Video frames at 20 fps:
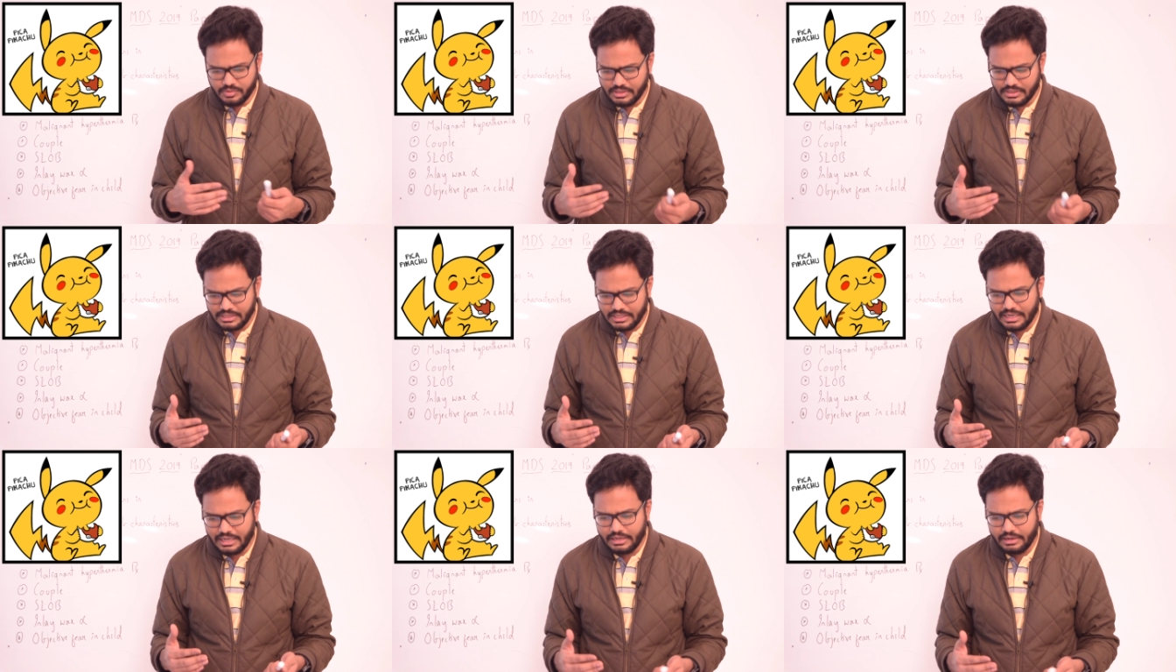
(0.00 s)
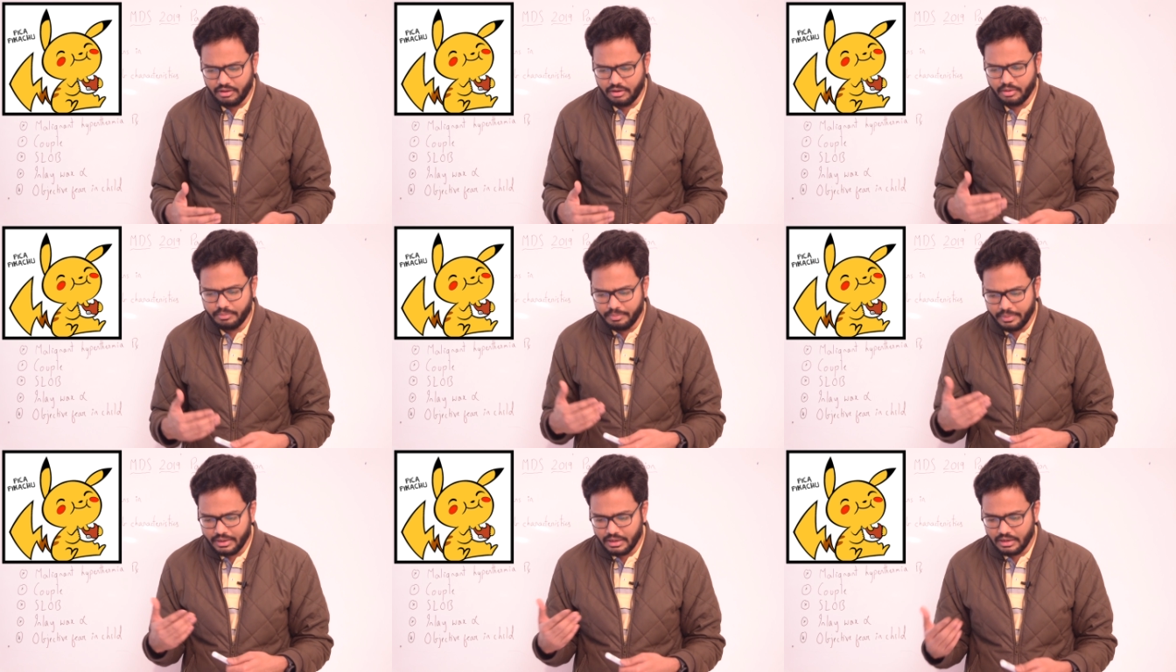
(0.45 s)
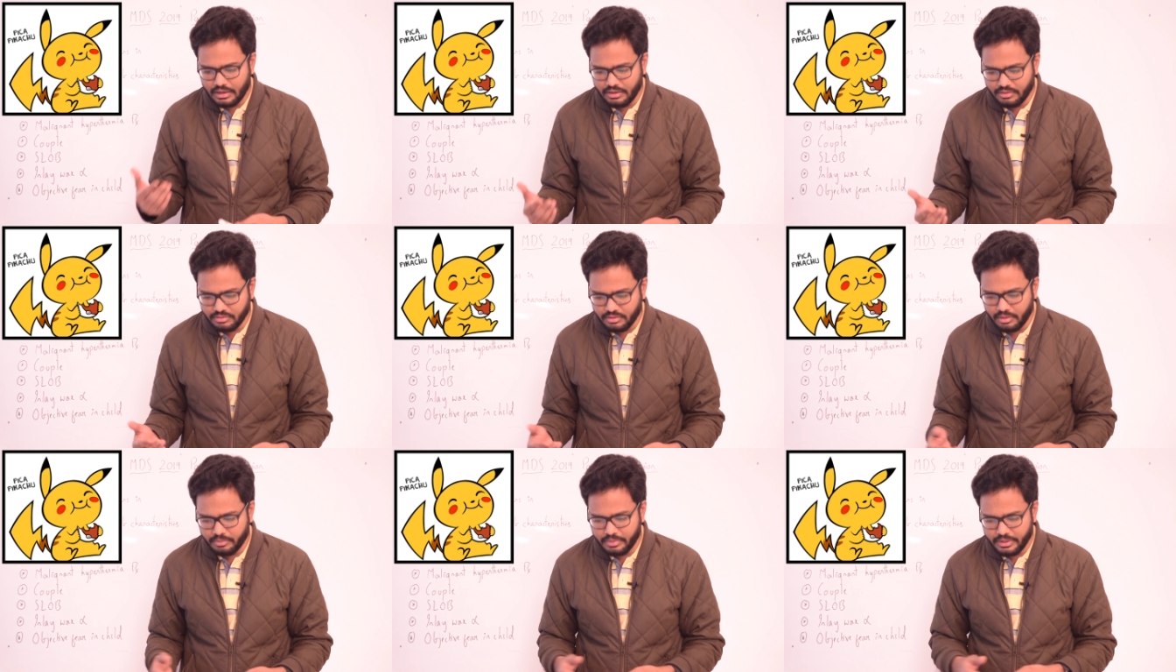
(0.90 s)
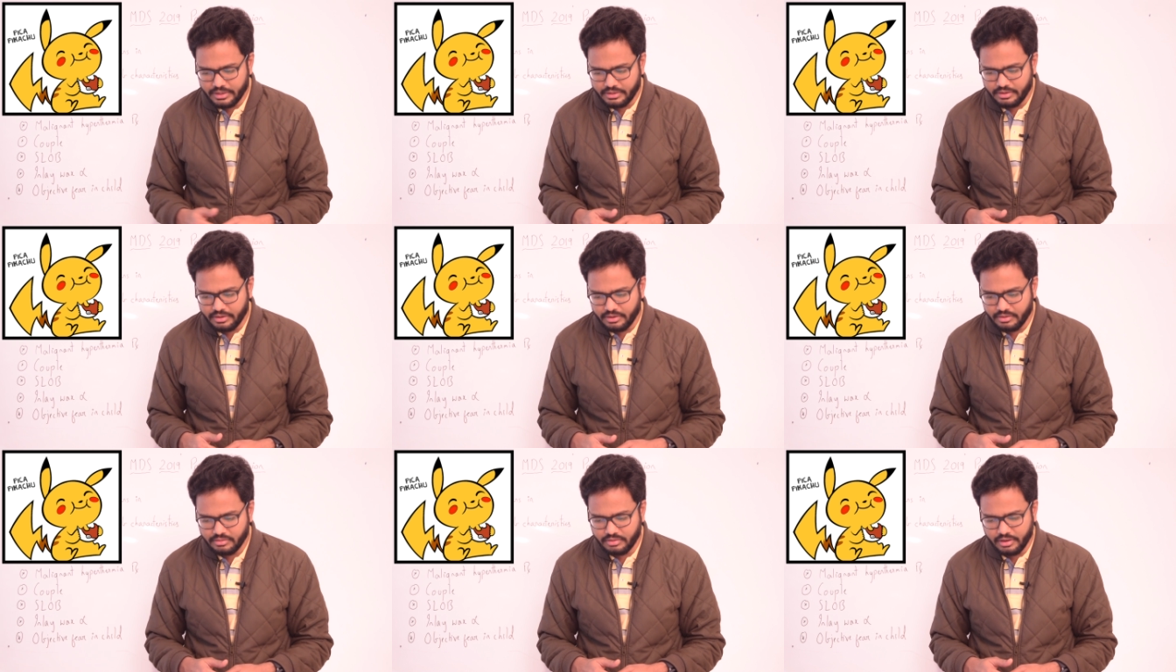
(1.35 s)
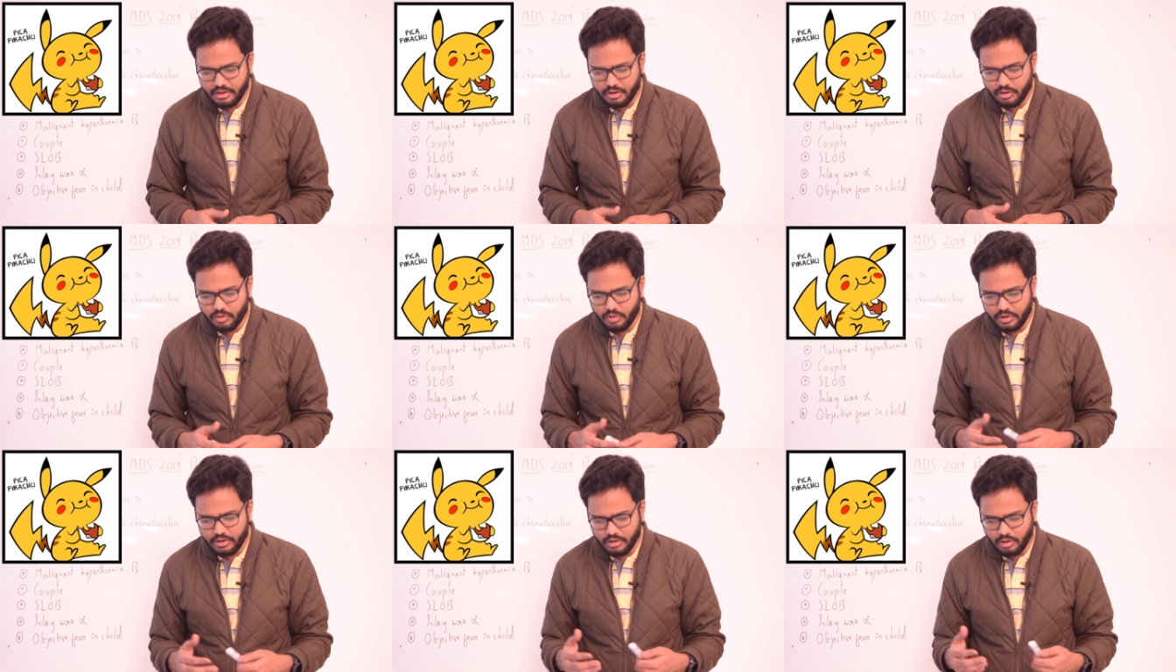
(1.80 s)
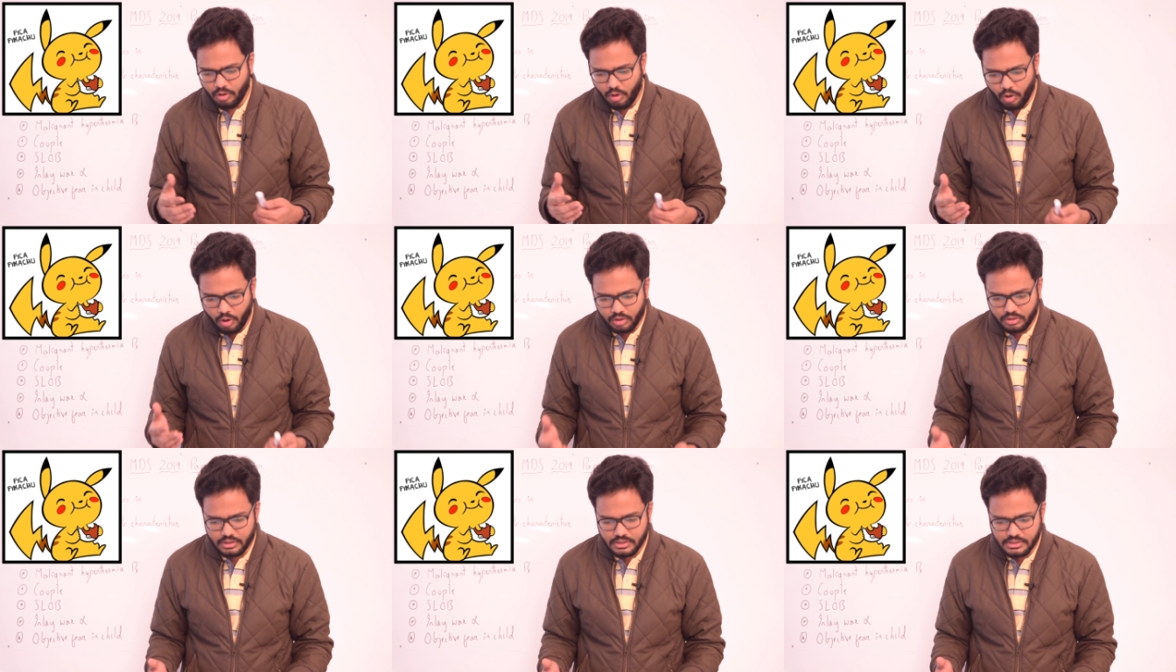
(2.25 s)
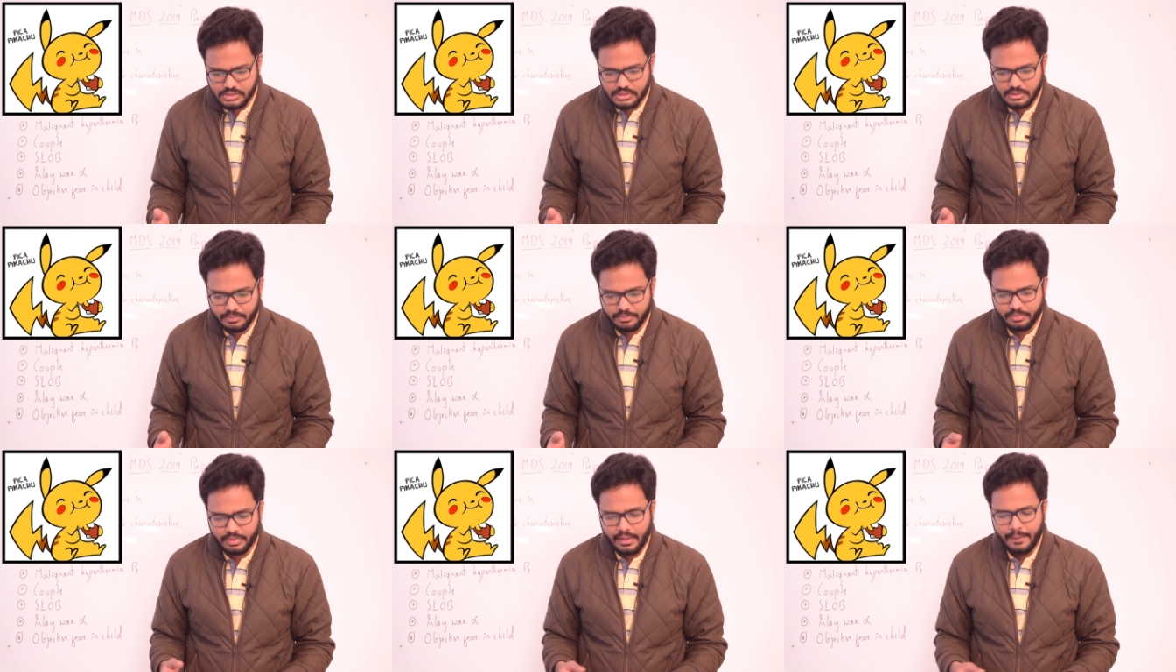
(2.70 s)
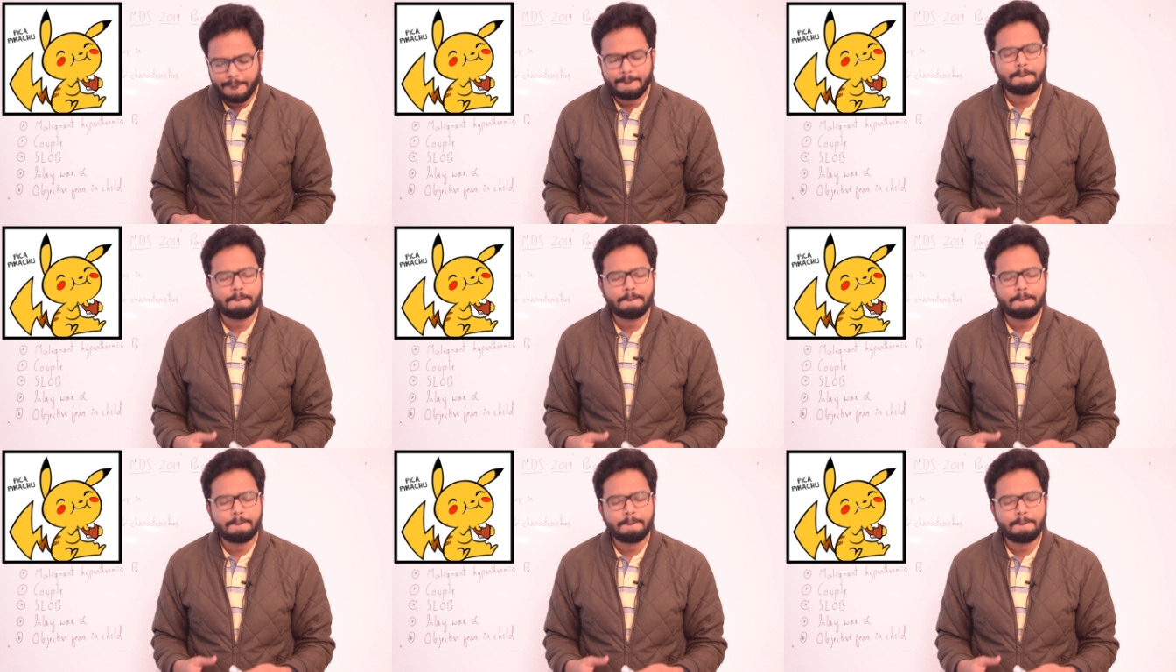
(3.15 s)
with developmental disabilities, including autism,